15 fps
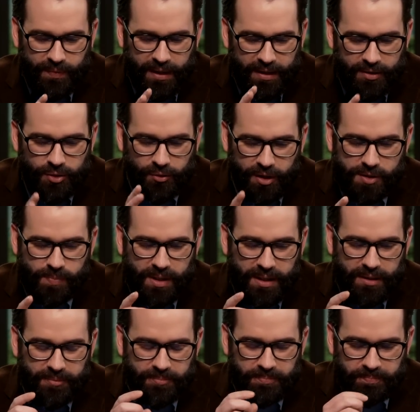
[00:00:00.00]
annoys
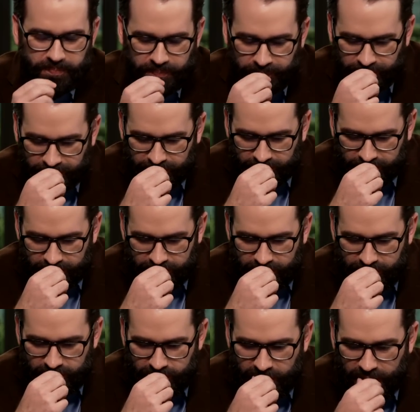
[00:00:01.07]
me
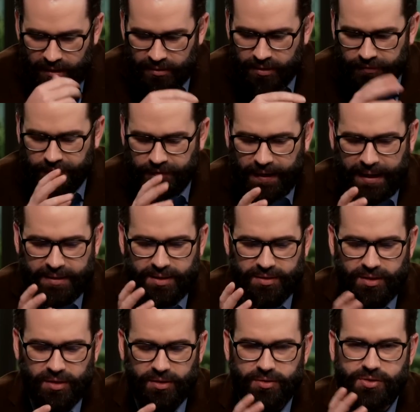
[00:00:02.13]
the fact
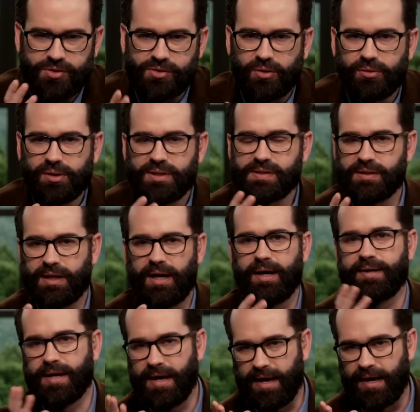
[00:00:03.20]
that they're soulless
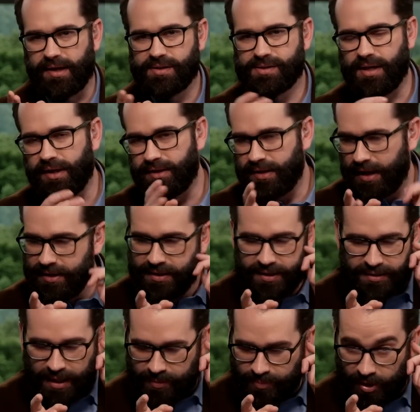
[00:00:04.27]
lying hacks. I
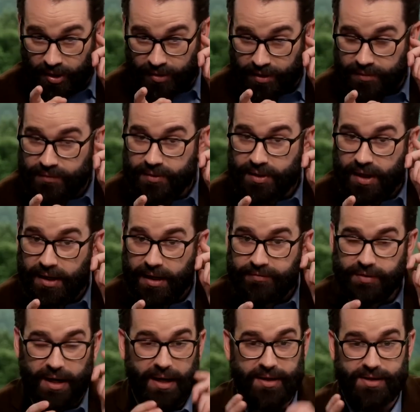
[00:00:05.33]
get that part of it. Okay.
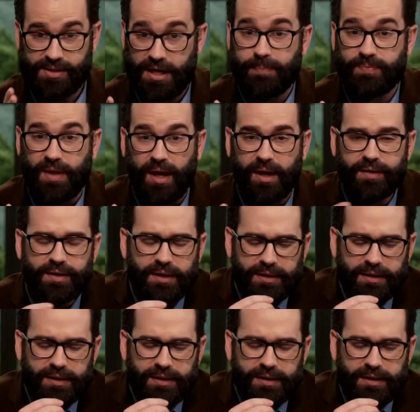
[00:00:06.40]
I accept that.